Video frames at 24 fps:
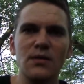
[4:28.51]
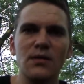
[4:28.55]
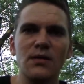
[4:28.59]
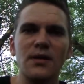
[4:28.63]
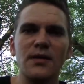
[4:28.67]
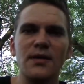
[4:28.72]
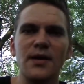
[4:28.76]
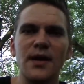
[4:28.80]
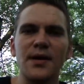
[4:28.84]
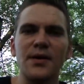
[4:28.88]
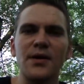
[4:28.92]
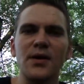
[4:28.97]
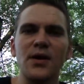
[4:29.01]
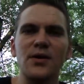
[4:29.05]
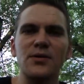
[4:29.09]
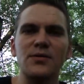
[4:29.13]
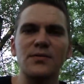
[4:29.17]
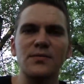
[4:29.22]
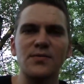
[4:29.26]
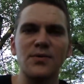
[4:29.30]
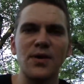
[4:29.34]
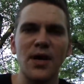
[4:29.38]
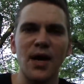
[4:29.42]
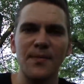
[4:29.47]
And that goes
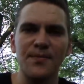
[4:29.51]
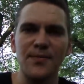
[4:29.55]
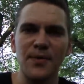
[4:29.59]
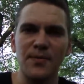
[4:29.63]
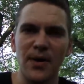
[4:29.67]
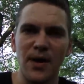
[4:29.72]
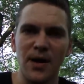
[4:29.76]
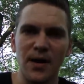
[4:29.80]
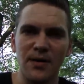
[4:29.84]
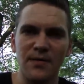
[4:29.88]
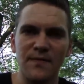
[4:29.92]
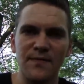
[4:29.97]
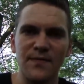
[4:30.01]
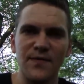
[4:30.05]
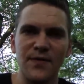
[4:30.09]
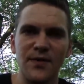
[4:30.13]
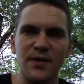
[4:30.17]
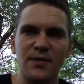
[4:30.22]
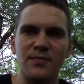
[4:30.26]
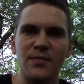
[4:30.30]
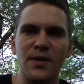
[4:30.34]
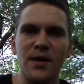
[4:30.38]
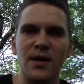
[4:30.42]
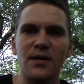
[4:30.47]
from top to bottom,
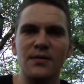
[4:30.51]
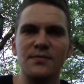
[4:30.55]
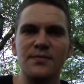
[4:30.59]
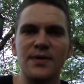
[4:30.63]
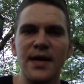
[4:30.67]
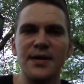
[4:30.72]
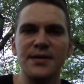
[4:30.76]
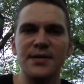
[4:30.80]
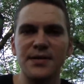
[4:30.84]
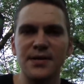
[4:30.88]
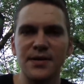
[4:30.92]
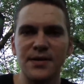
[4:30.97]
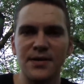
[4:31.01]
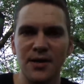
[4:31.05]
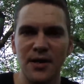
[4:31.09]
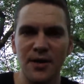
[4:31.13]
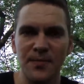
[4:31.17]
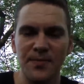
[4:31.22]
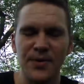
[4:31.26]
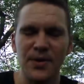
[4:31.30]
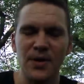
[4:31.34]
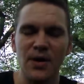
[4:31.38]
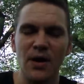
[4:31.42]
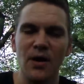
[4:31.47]
from um, heads of the
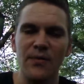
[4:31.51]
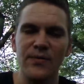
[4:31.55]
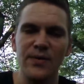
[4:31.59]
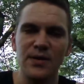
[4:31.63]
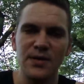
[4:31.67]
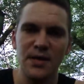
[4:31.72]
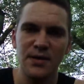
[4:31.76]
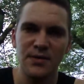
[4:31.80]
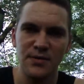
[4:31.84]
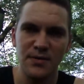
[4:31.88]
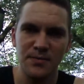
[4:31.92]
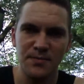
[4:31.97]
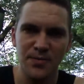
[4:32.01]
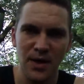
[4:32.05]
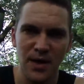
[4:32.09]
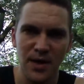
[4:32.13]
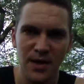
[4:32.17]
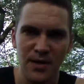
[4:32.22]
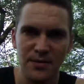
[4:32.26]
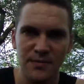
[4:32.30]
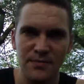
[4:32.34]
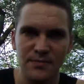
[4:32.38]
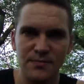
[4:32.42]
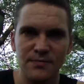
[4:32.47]
company all the way down to the
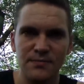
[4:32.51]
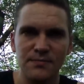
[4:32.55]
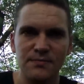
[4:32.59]
bottom.